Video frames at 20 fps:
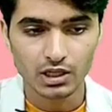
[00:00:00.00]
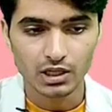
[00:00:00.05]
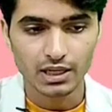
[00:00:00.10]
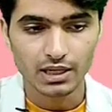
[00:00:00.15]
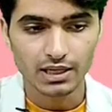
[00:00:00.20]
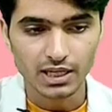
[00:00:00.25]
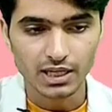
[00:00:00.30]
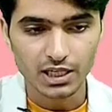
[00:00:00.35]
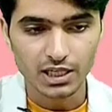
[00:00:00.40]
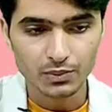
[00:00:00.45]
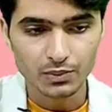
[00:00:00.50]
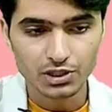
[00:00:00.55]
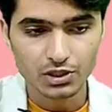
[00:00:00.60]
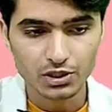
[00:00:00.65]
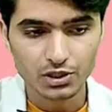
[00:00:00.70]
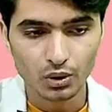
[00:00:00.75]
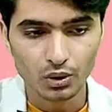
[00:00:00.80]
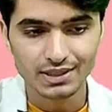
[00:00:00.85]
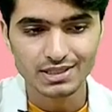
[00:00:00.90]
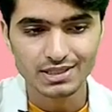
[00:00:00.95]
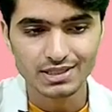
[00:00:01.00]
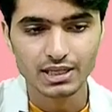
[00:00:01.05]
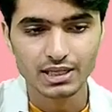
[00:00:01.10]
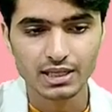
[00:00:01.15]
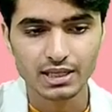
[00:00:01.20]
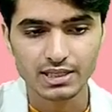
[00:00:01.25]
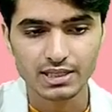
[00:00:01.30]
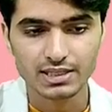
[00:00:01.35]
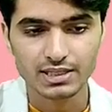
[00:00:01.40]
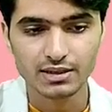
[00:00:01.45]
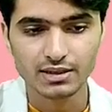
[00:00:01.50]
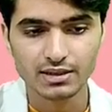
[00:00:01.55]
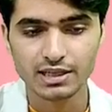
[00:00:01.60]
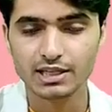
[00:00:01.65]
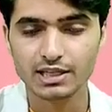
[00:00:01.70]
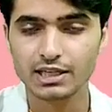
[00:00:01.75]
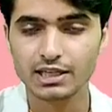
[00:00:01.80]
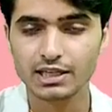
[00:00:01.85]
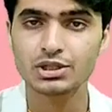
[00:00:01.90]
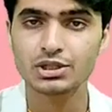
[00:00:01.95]
Class 1 is called as the classical
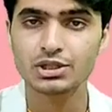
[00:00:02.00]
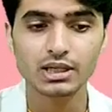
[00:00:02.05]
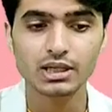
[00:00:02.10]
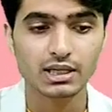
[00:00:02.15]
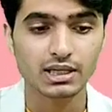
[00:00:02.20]
achalasia,